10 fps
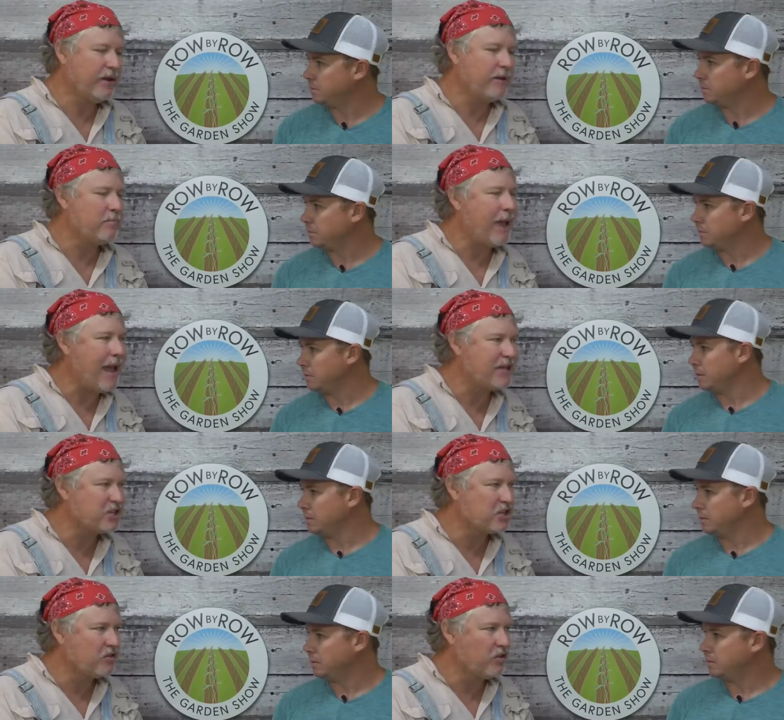Speaker 1: in the day,
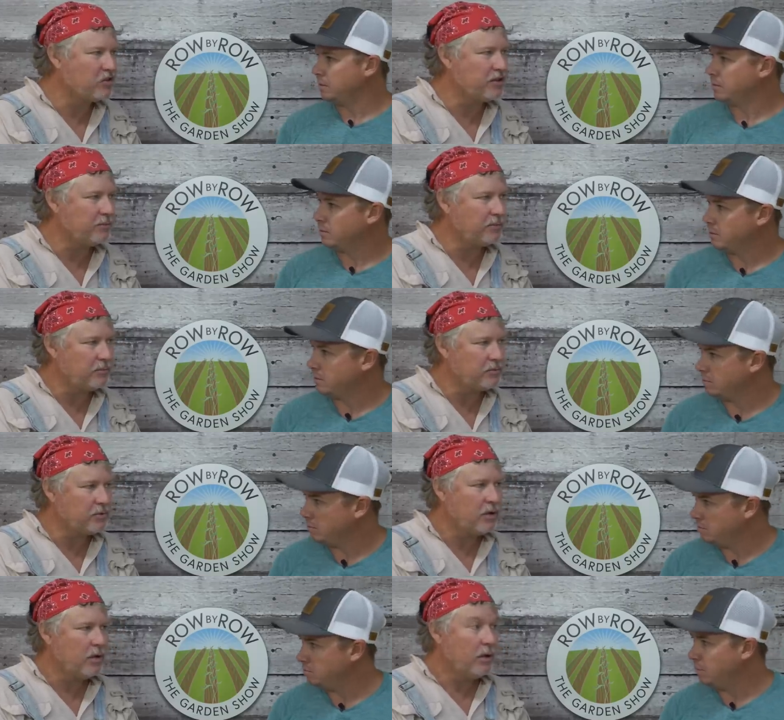mask the symptoms.
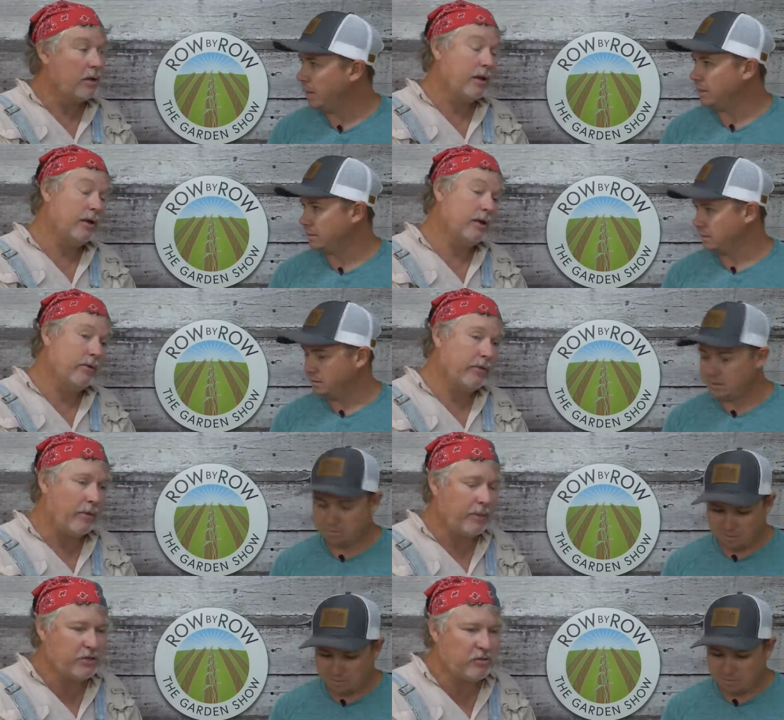Mask the symptoms. That
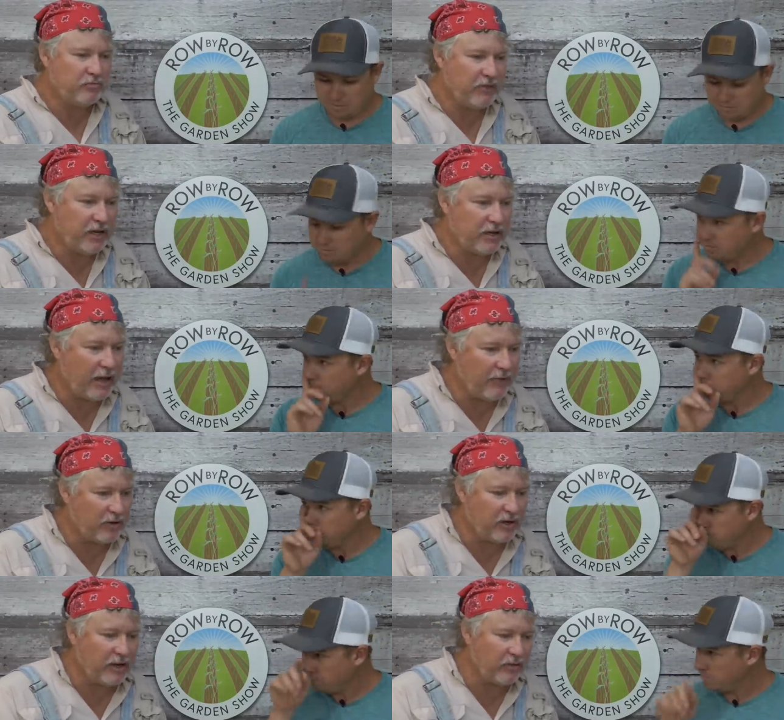means you feed and have a
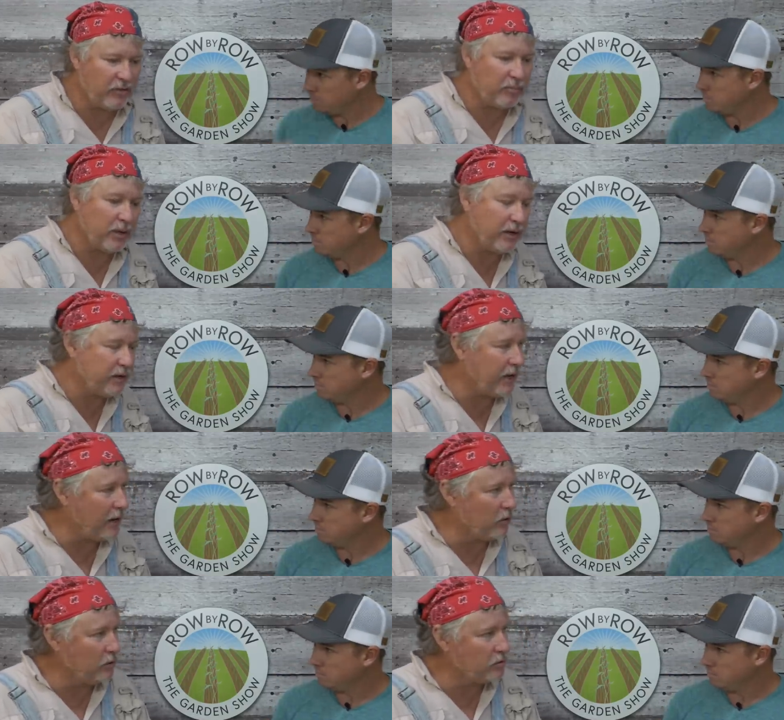good healthy plant and it
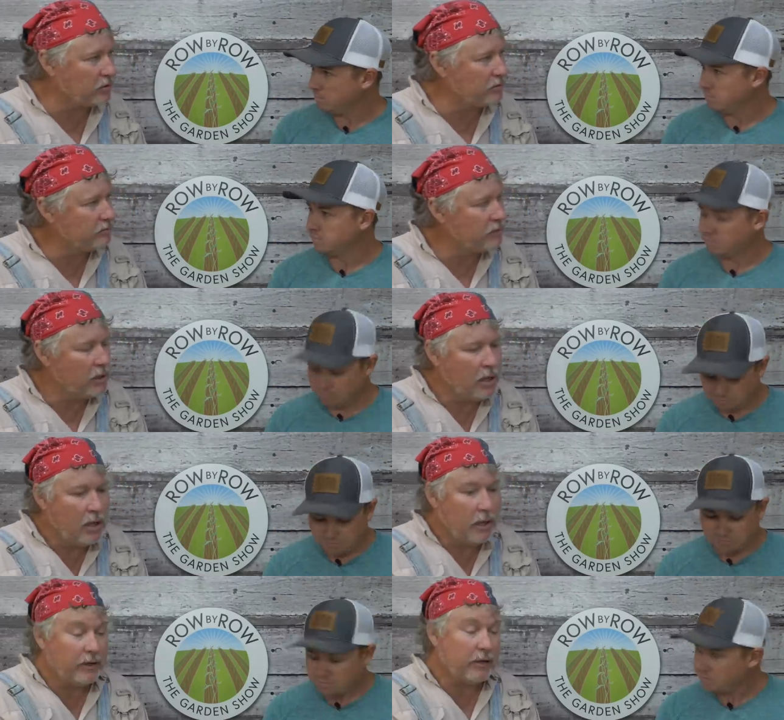outgrows it.
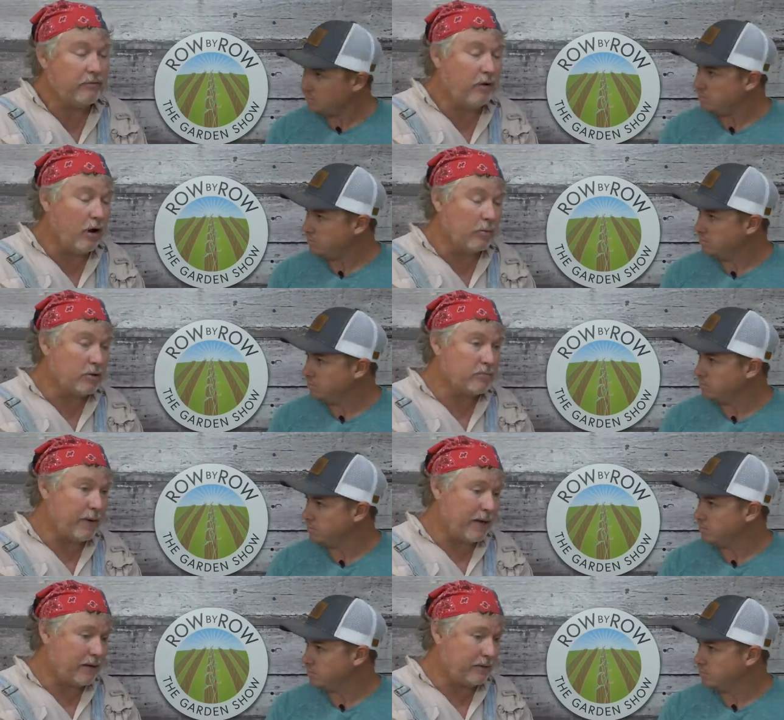Now the farmers
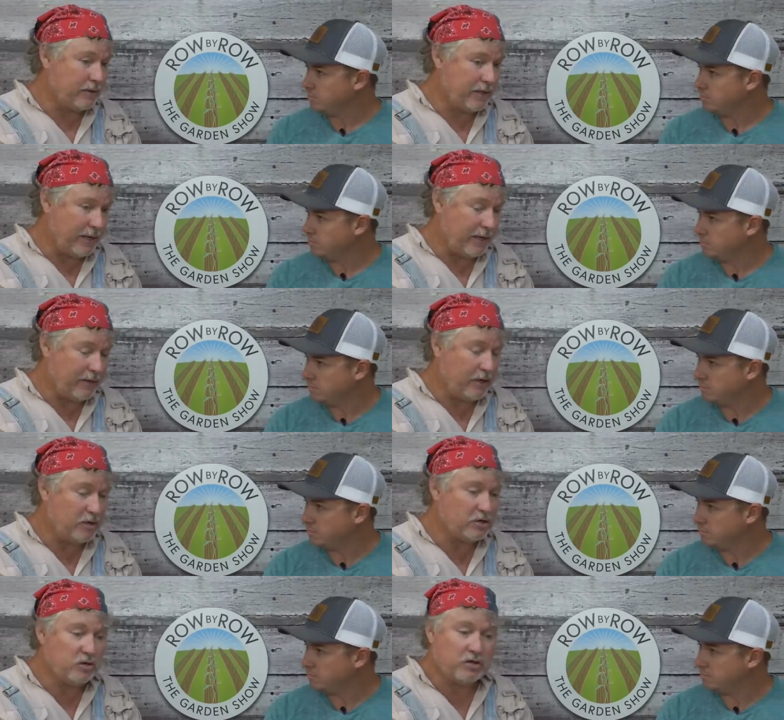back in the day, they
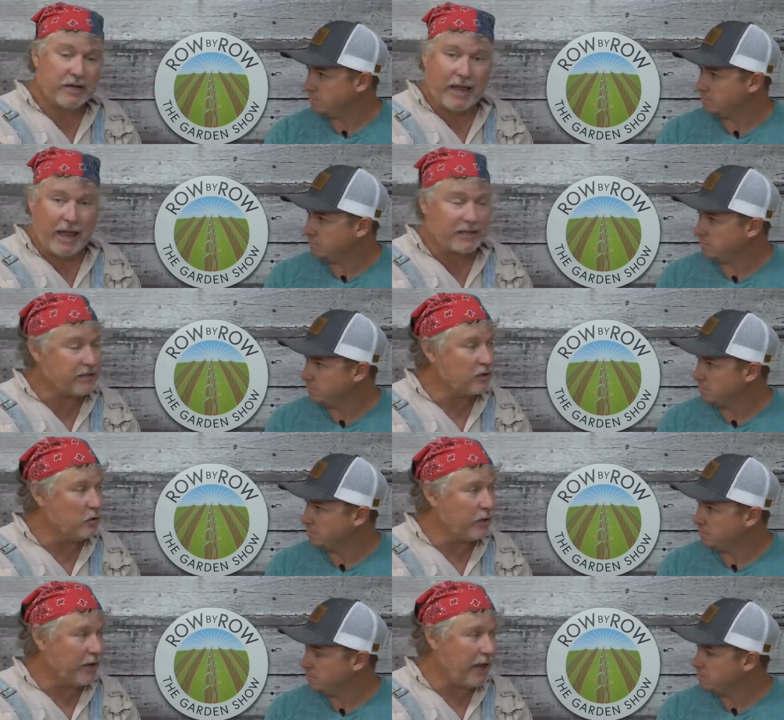used to use a gas. They'd go
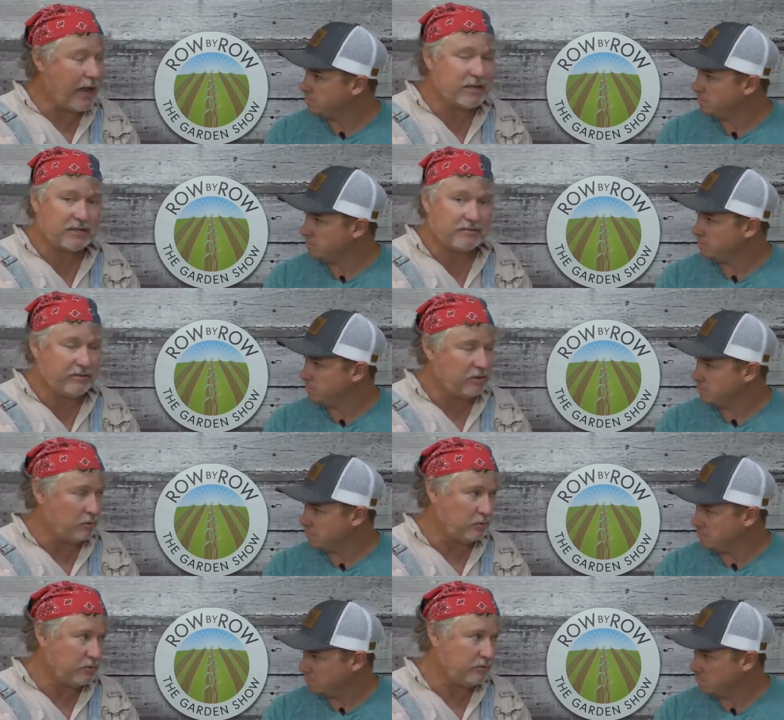in and gas the
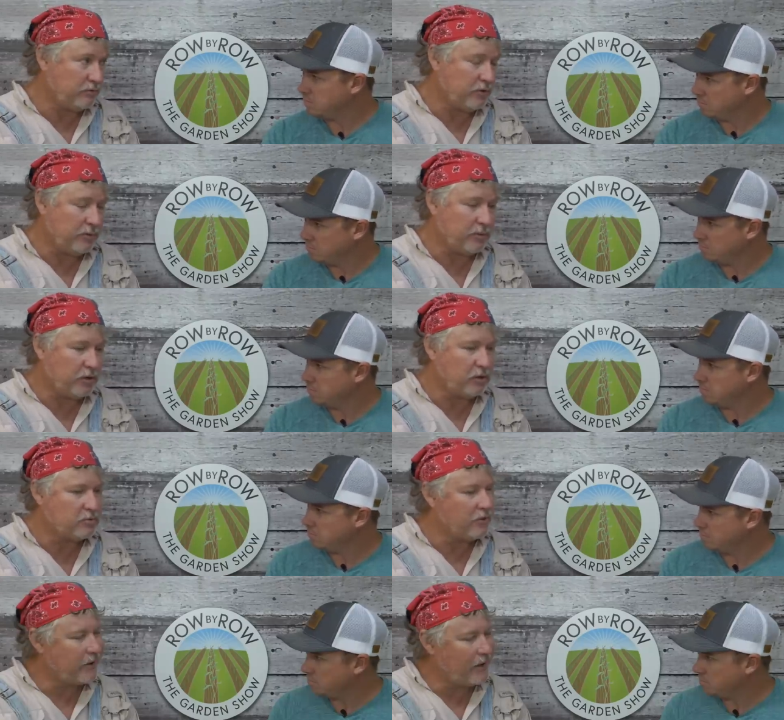fields for nematodes,
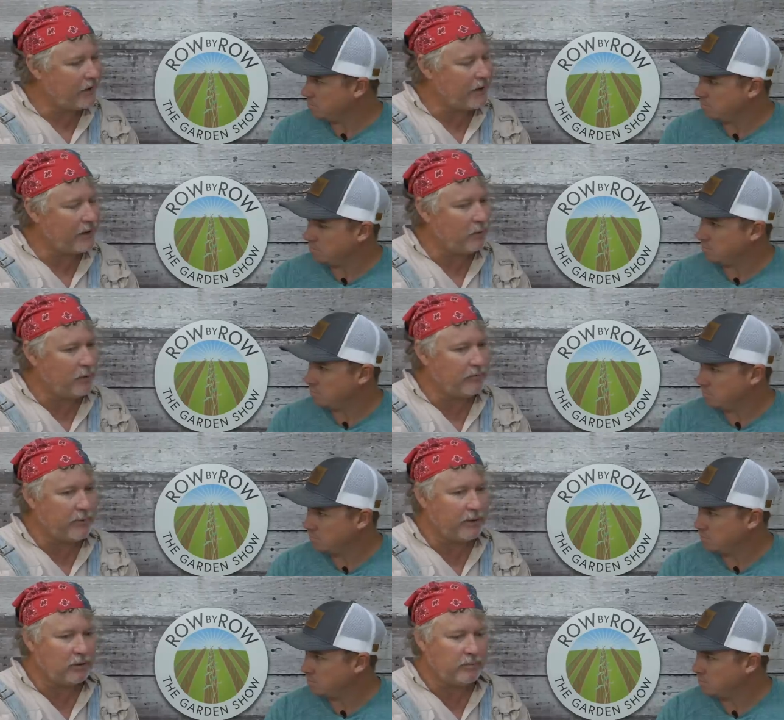but they kind of gotten away from
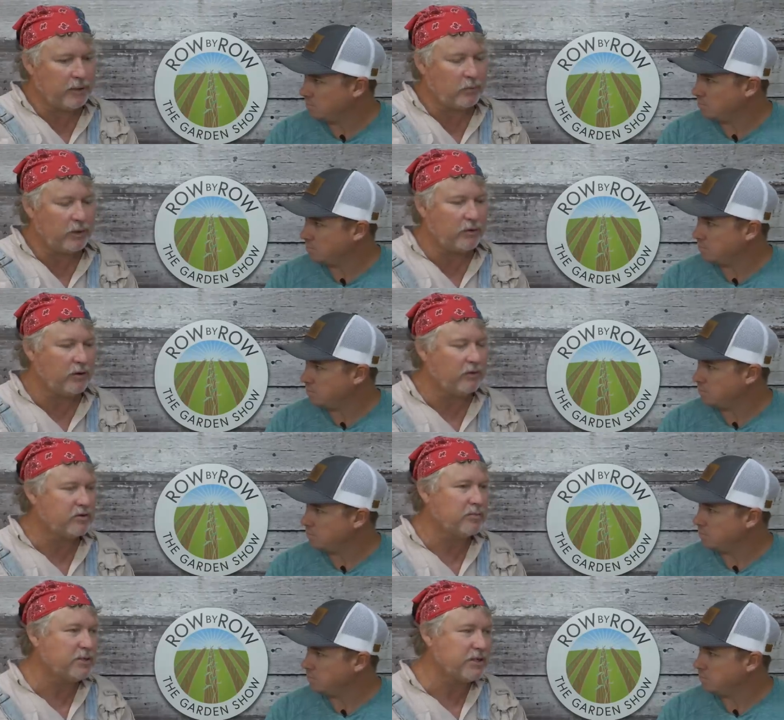that a little bit.
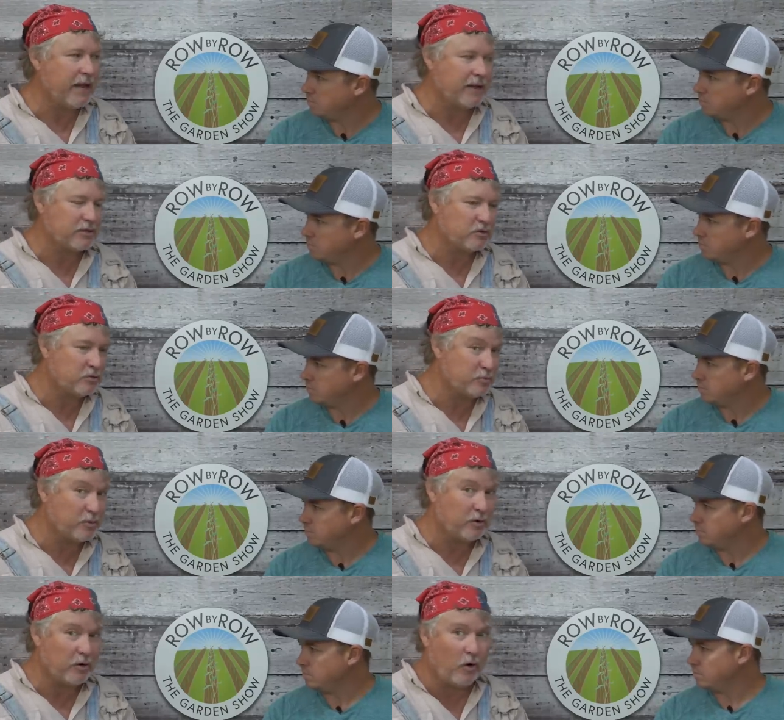Some of these gases was
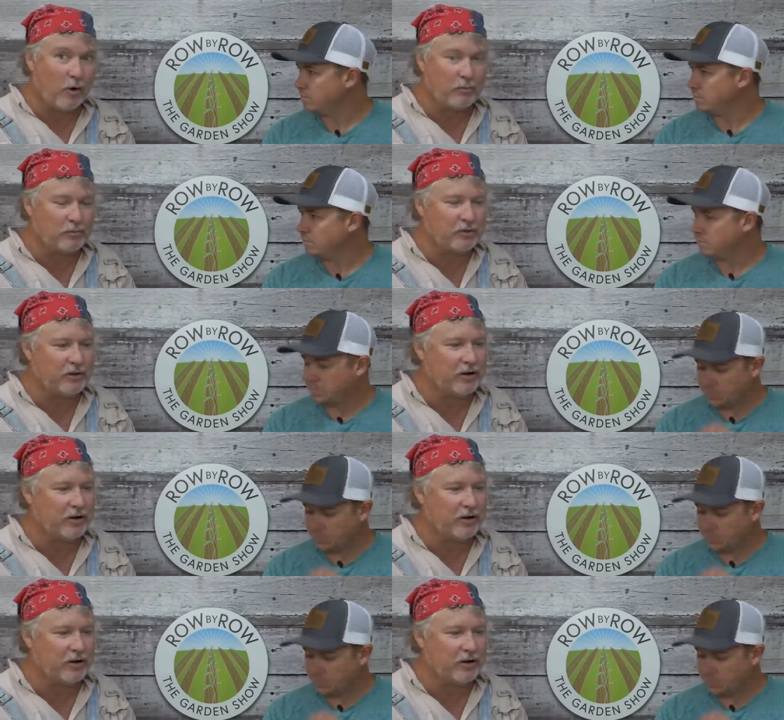pretty harmful.